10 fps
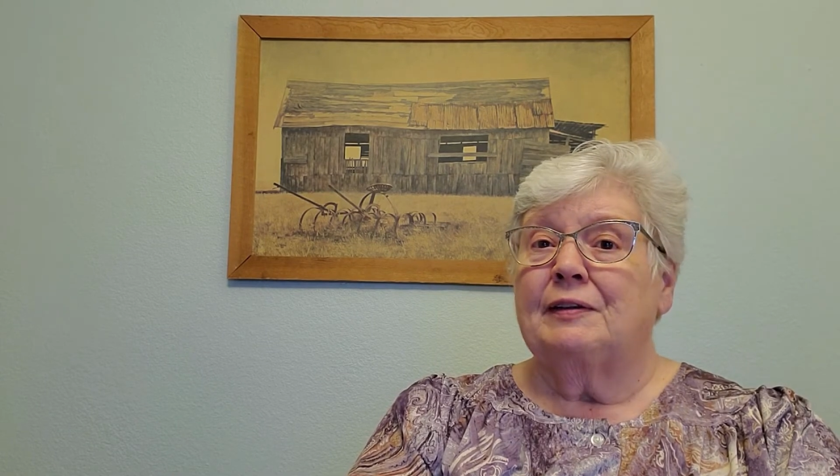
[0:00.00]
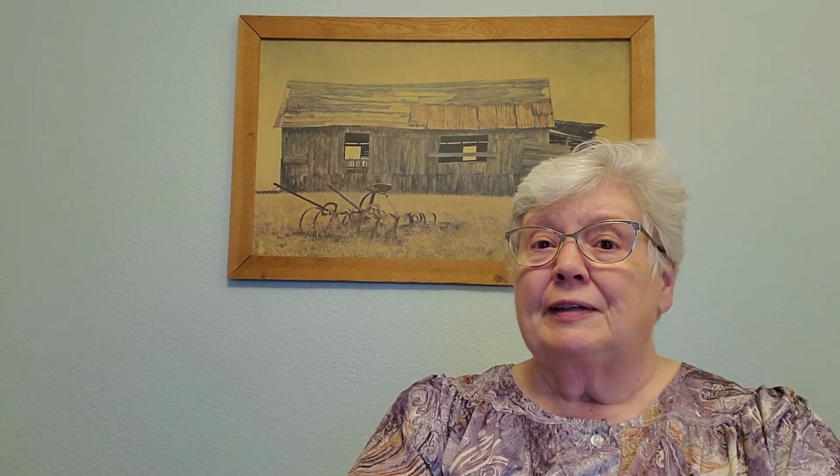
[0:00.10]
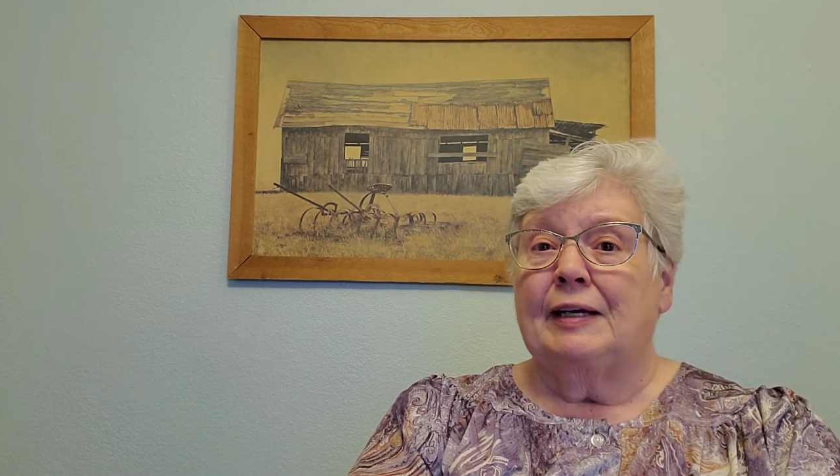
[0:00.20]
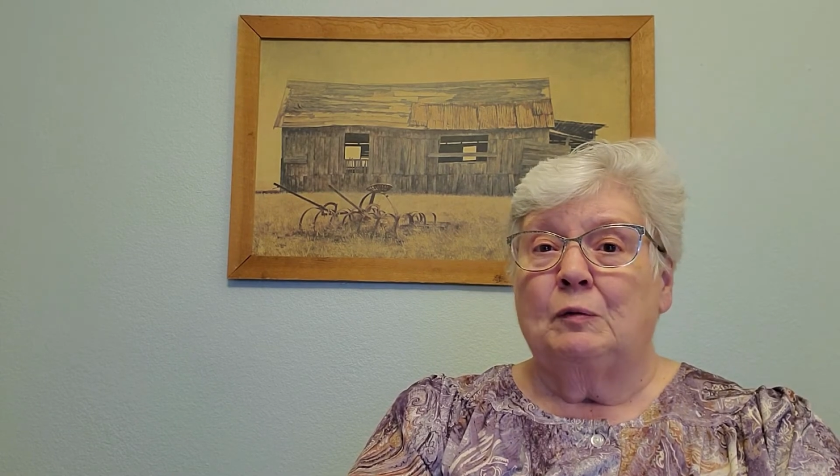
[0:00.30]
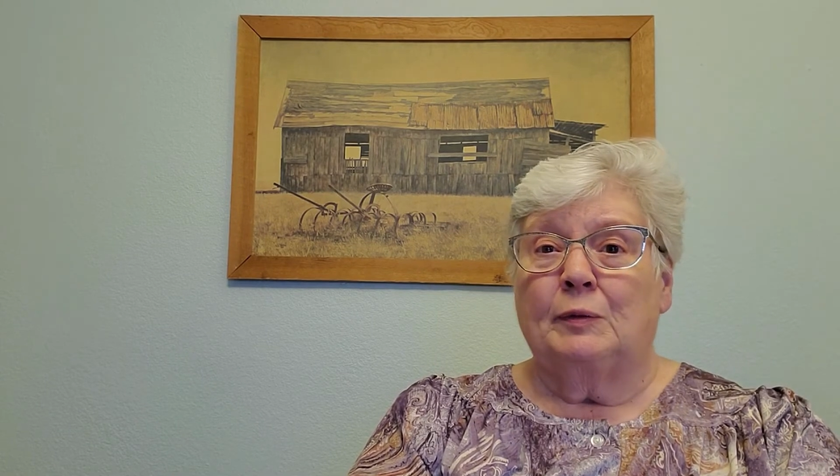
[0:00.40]

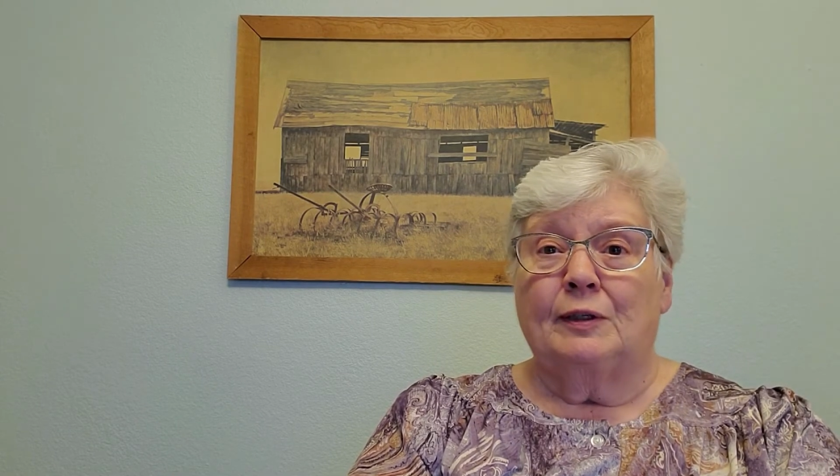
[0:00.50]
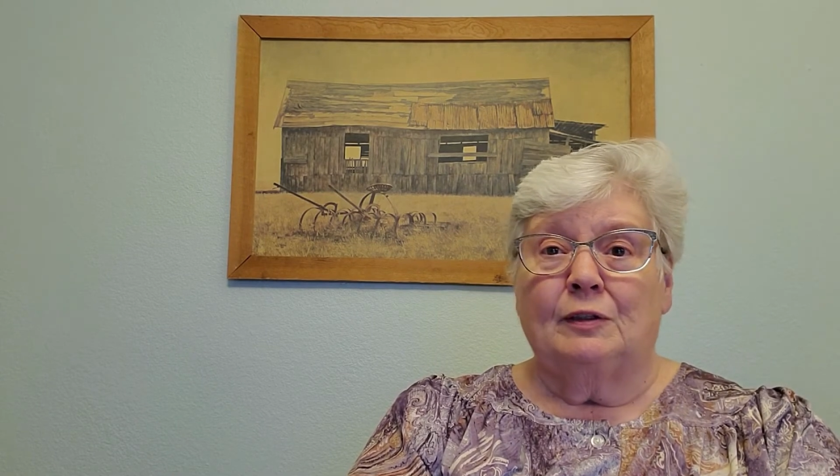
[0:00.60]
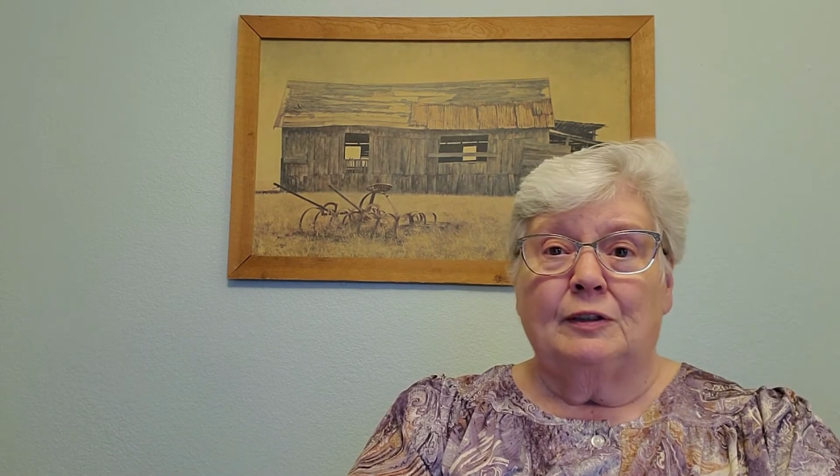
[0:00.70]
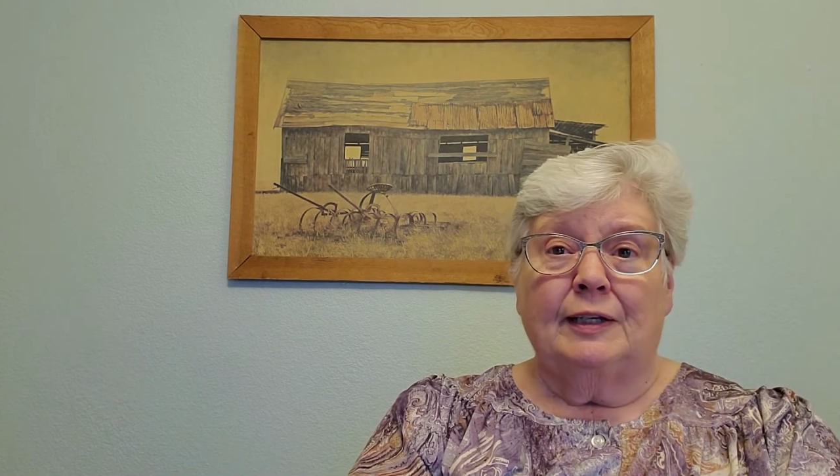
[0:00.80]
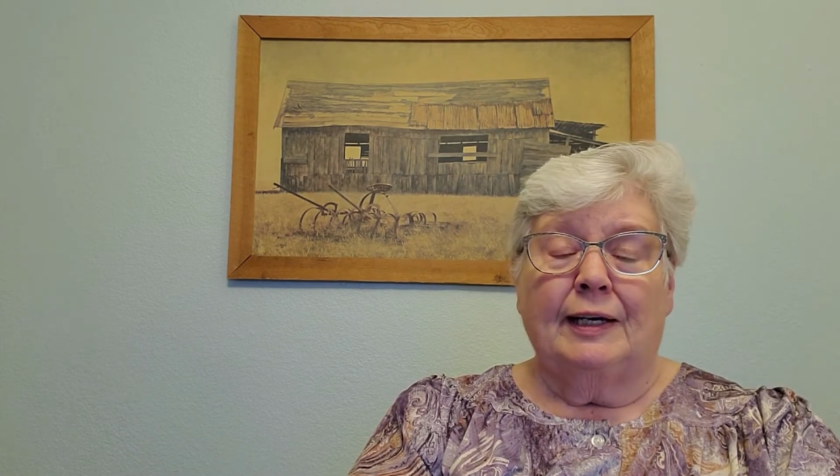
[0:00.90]
They
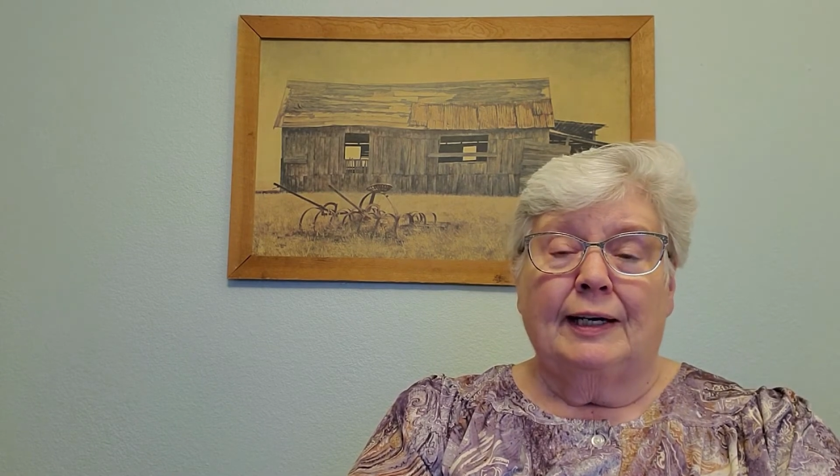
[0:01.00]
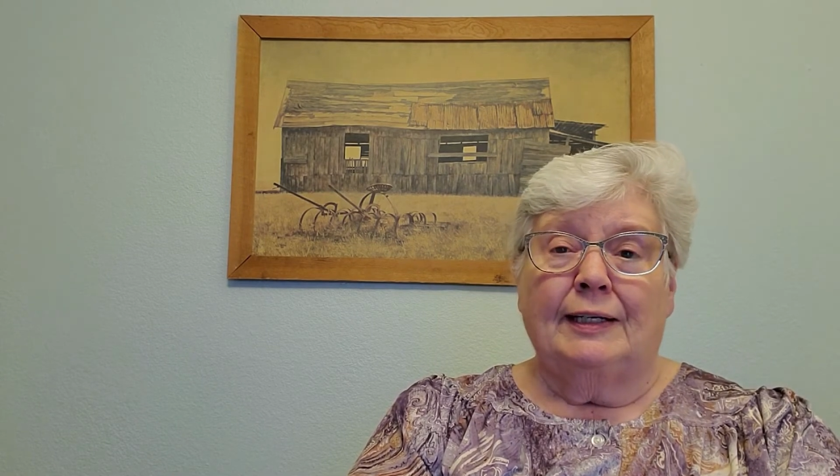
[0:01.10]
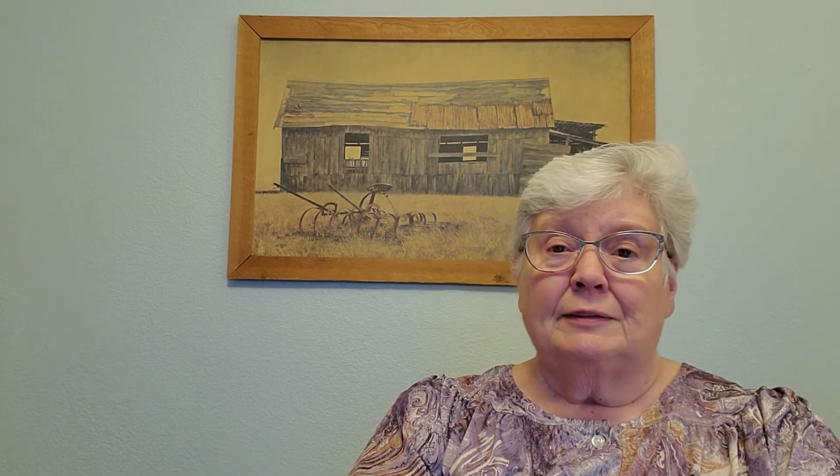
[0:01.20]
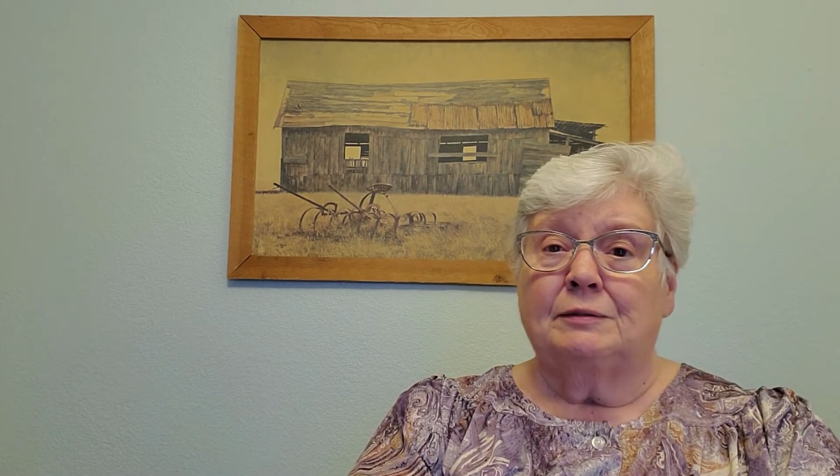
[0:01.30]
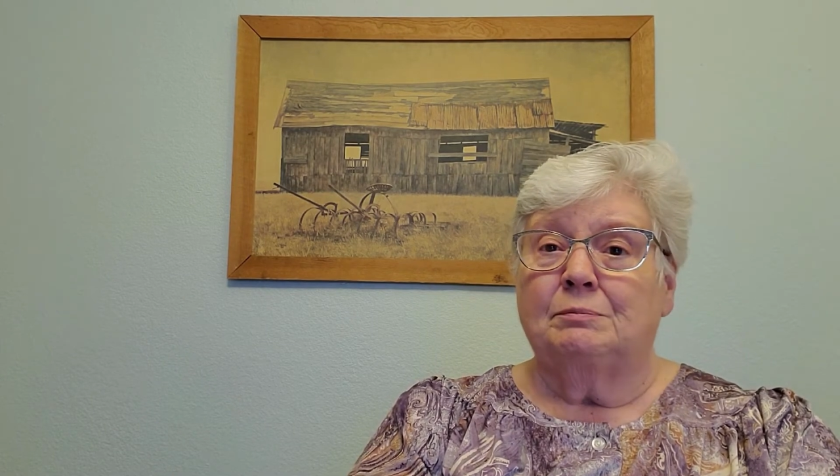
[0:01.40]
will look
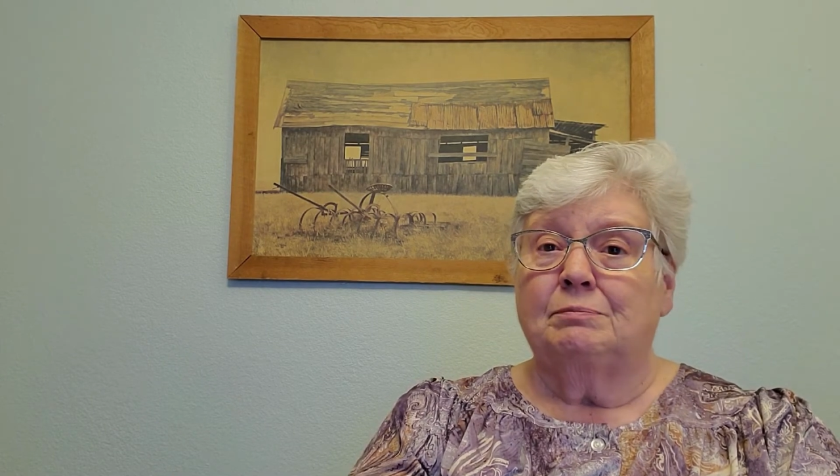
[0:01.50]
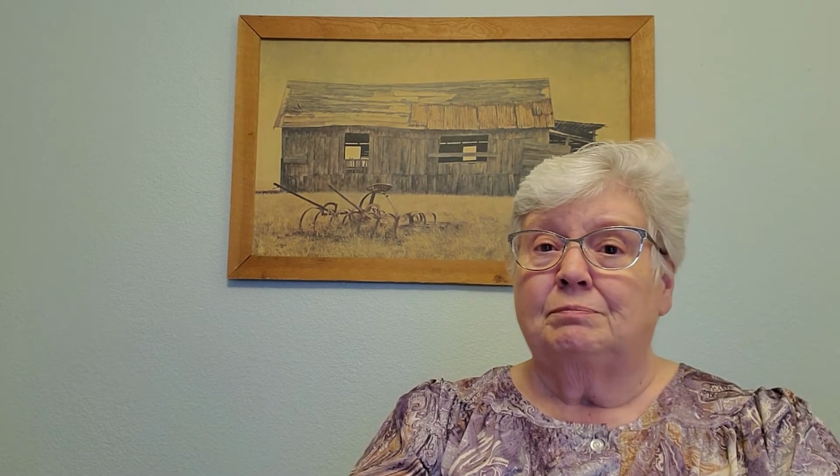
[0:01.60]
at